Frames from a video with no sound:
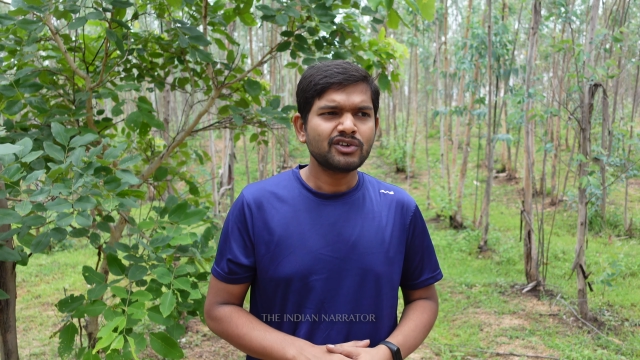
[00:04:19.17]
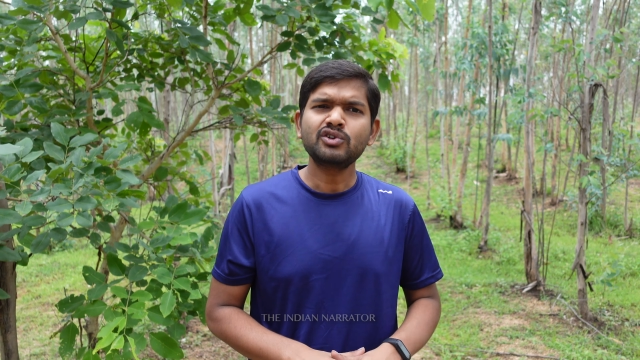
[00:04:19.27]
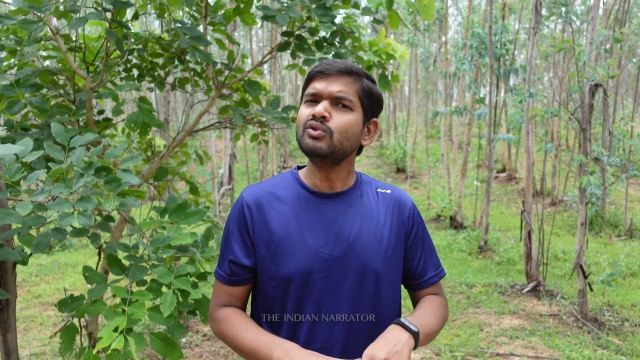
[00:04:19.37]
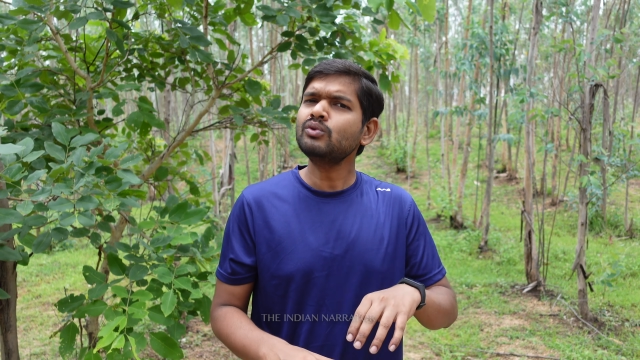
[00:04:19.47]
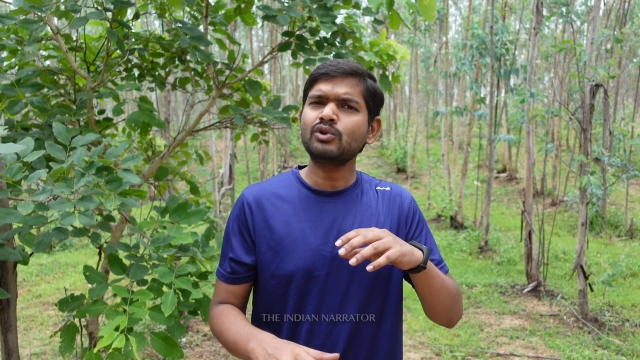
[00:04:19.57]

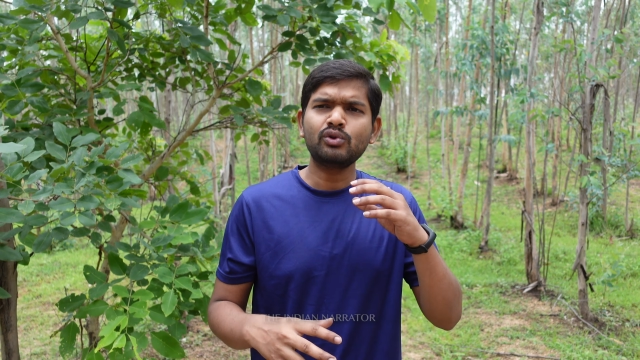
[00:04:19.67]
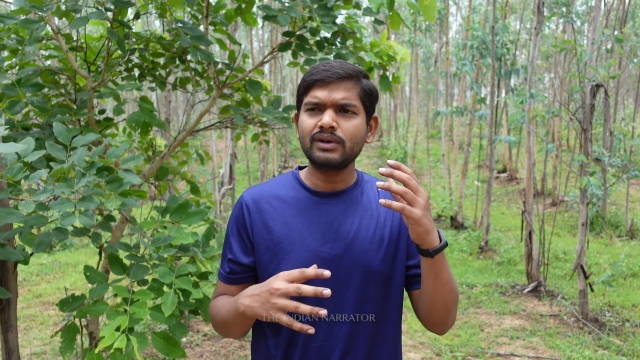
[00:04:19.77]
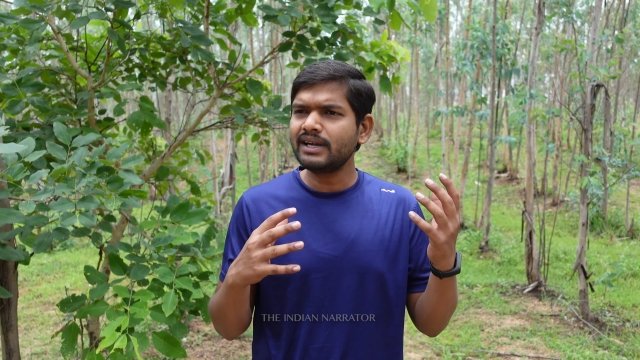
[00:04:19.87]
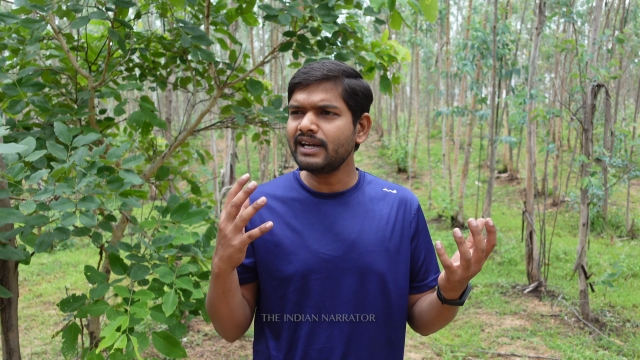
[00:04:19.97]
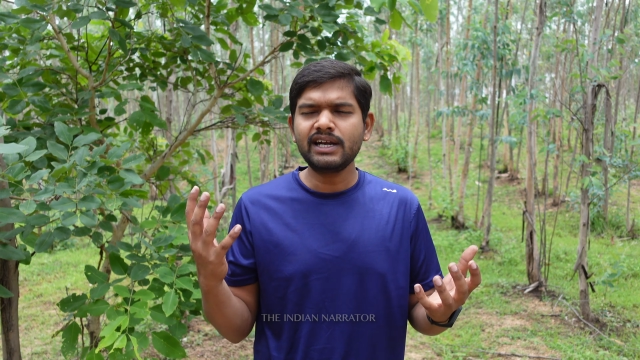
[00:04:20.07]
So
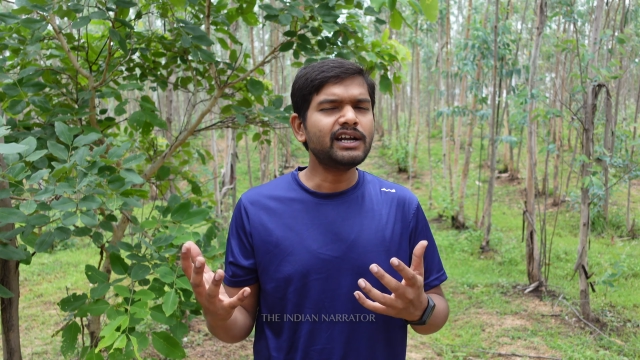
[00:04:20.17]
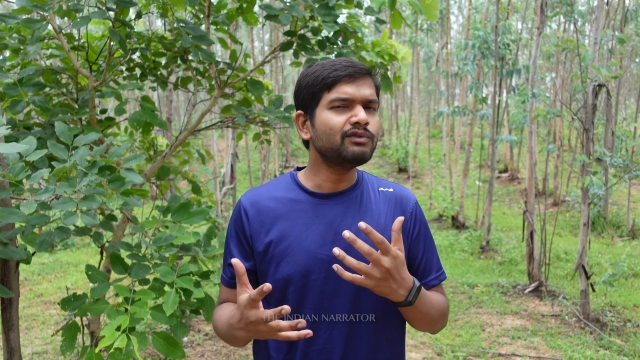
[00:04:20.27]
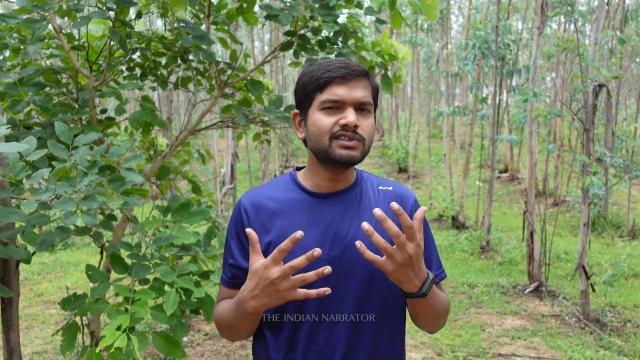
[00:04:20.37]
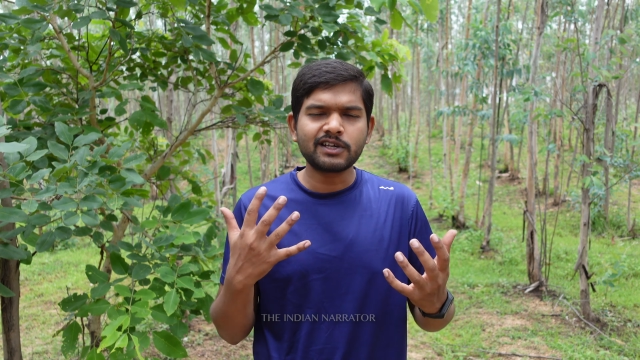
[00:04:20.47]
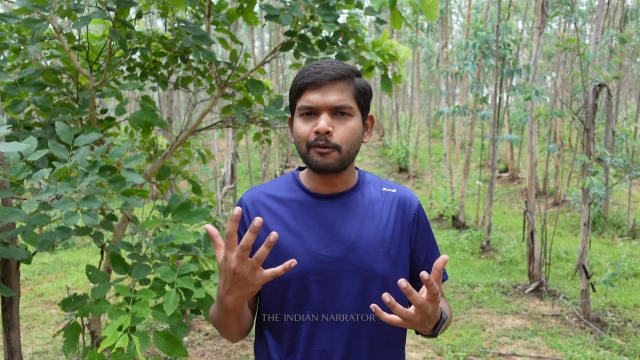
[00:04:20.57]
it, it
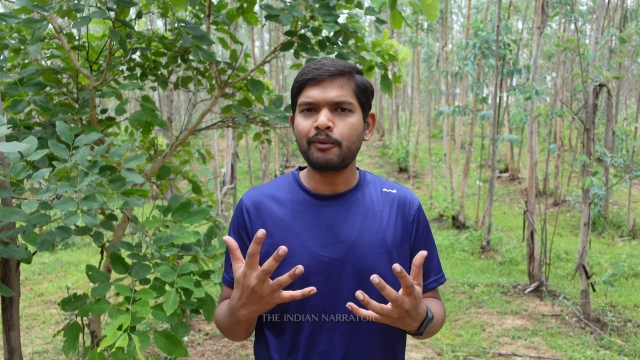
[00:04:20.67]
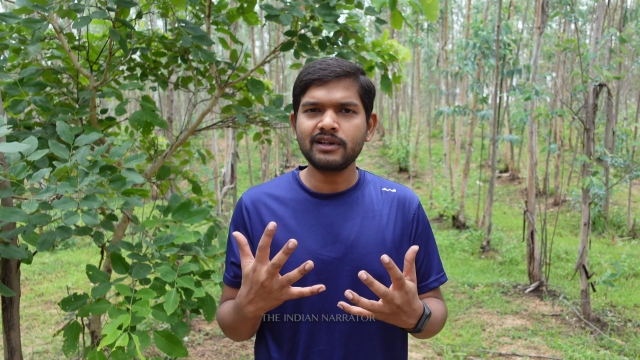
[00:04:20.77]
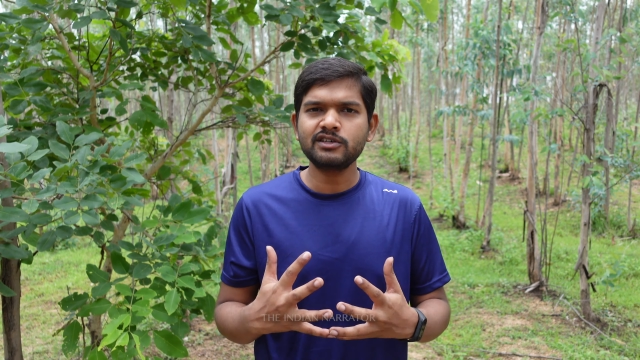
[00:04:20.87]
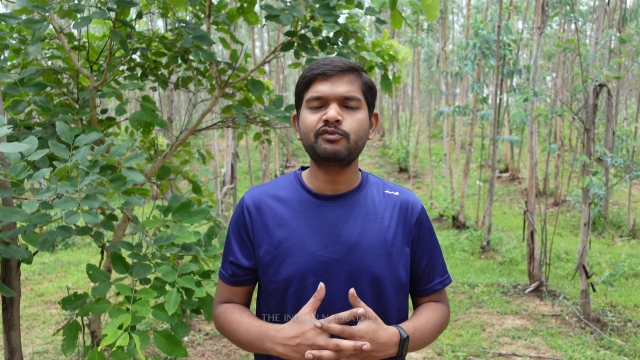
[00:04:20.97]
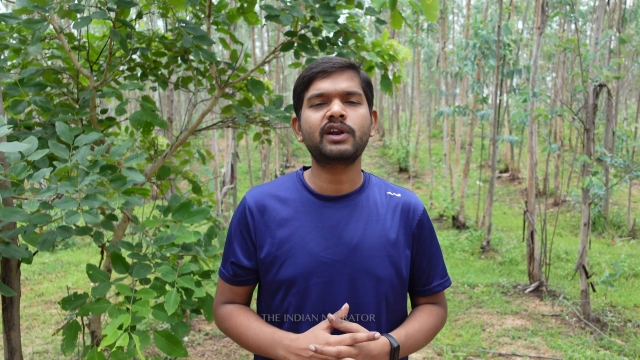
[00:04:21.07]
was
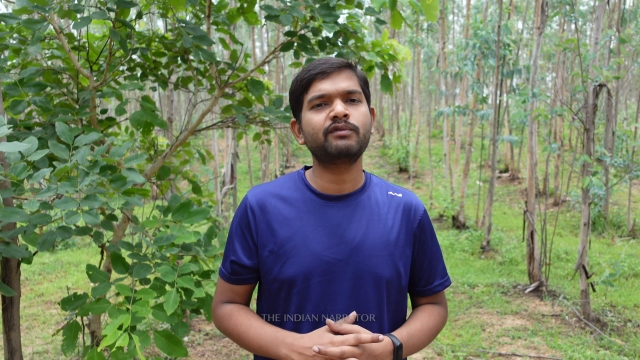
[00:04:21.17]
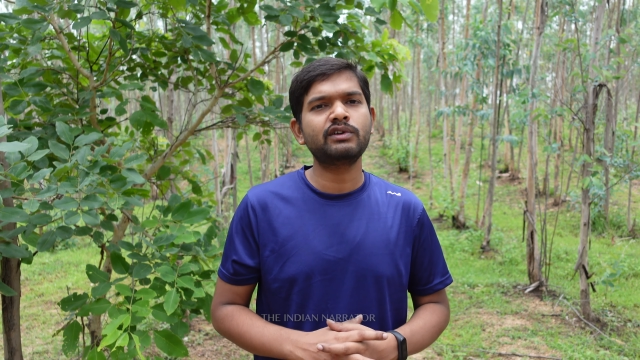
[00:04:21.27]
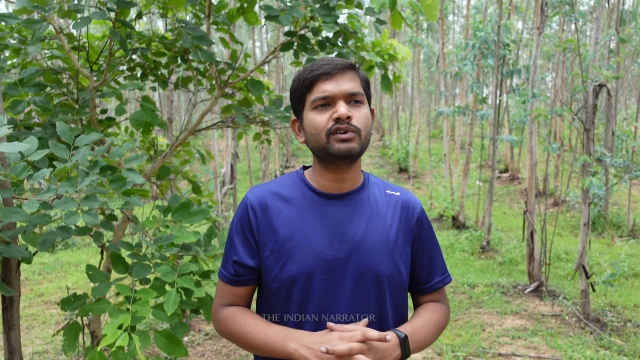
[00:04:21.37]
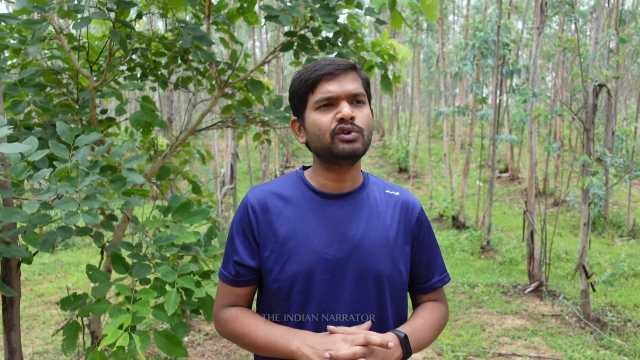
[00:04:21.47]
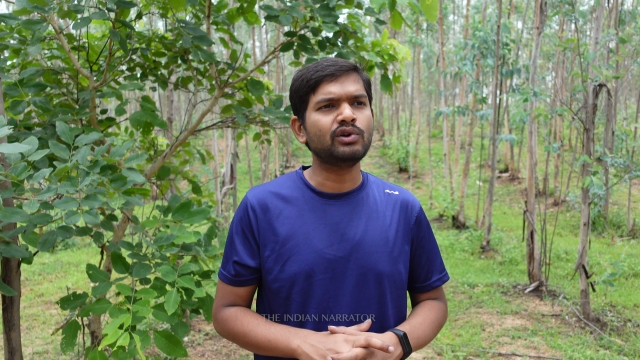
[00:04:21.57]
surprising for
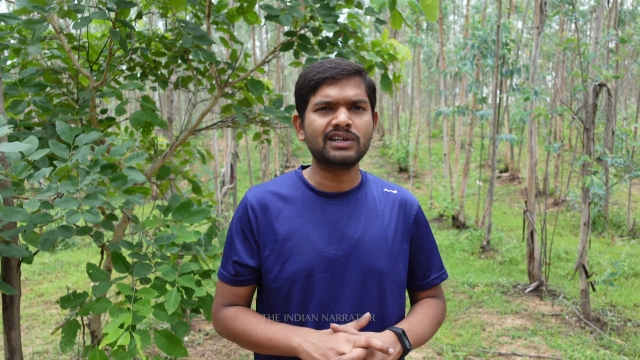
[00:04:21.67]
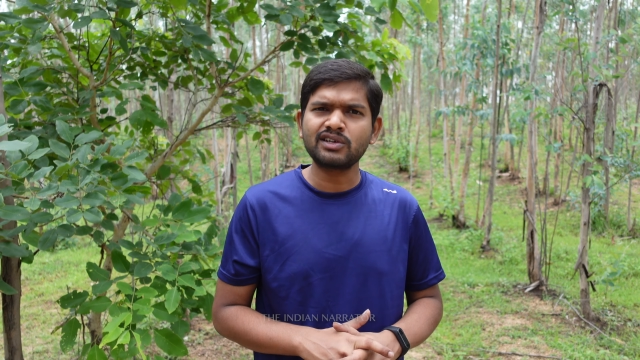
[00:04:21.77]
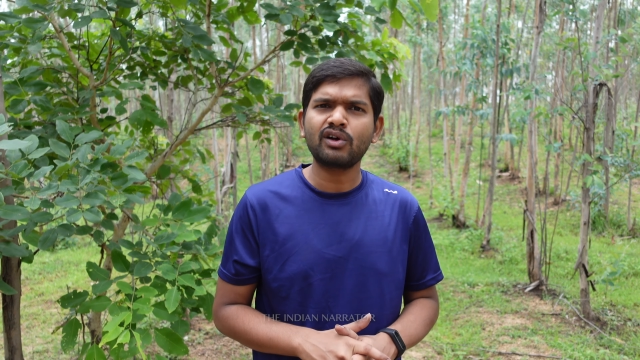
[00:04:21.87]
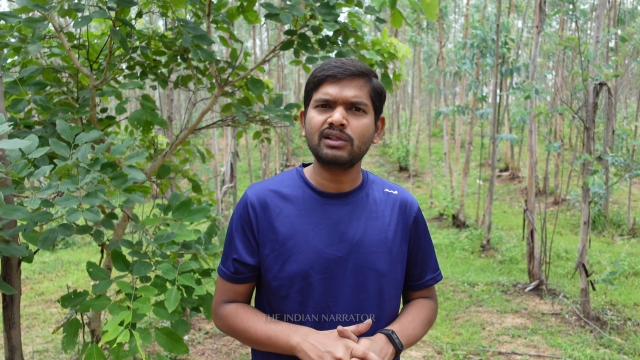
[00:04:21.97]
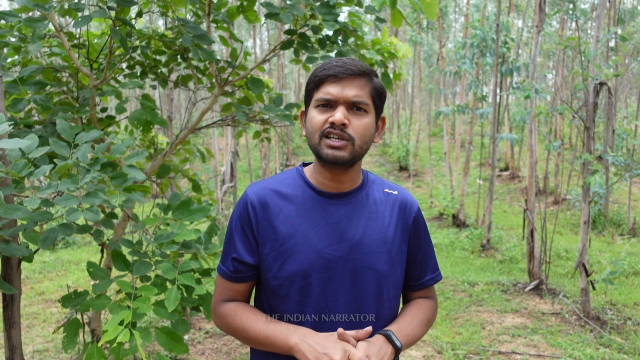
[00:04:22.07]
everyone to
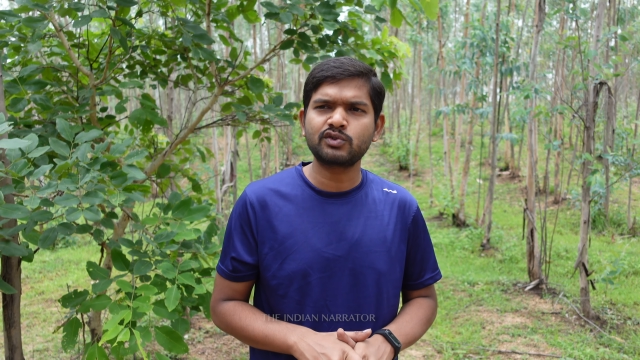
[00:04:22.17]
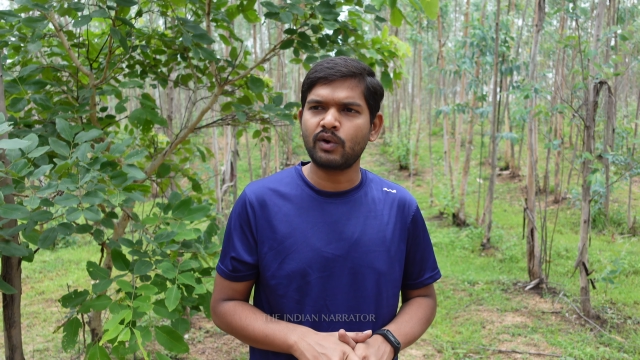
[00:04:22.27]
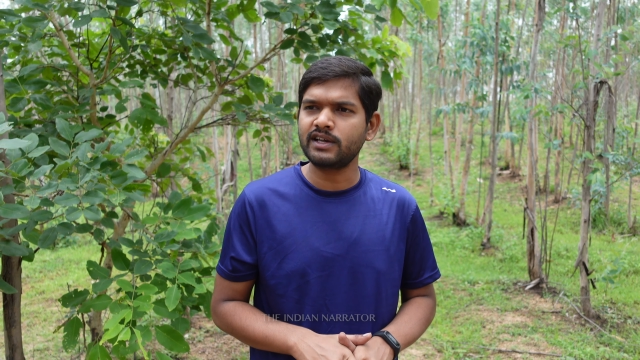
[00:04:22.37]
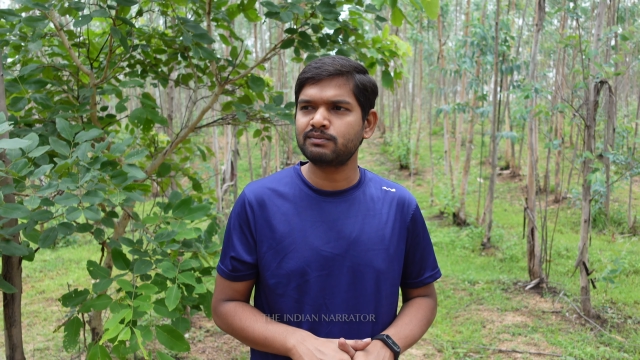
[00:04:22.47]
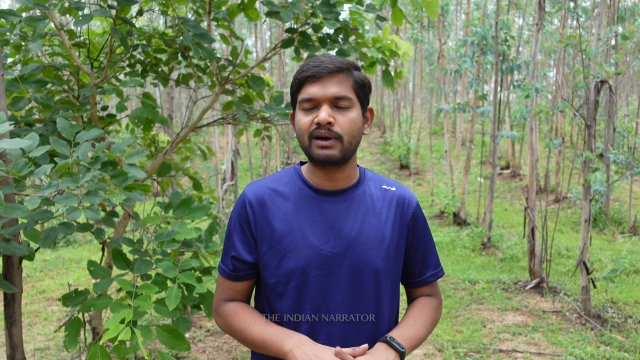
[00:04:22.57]
listen all this
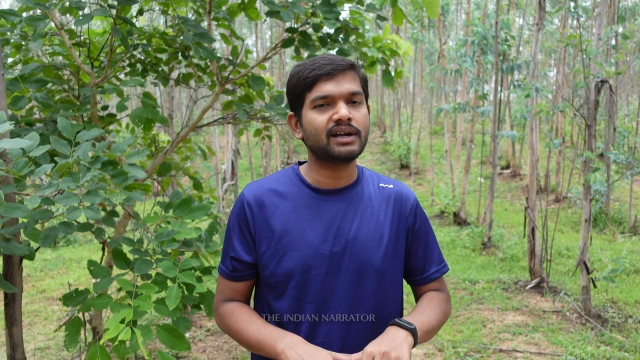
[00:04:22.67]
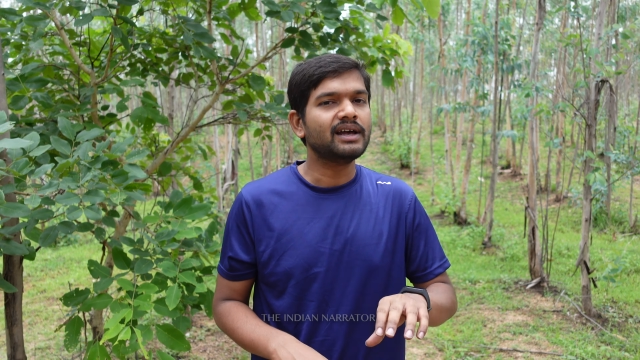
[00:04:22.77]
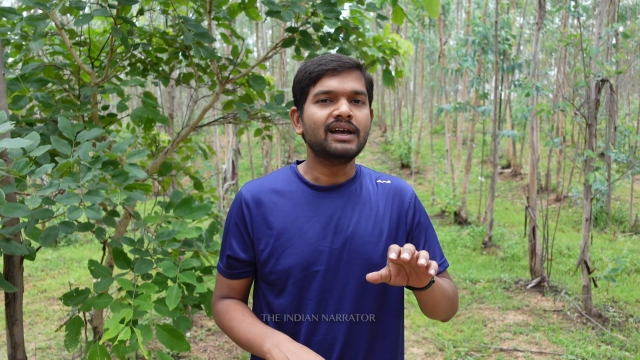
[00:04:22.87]
voice, but